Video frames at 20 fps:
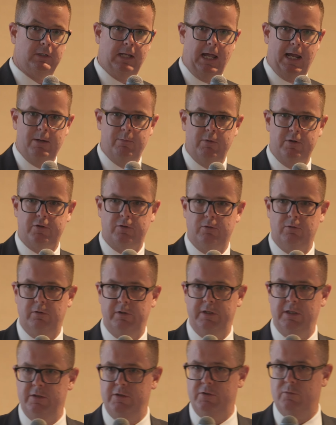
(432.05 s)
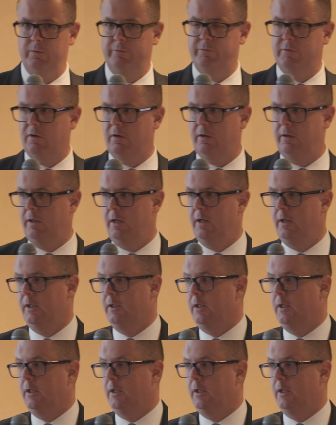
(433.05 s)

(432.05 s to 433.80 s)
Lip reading: labour shortage, we've got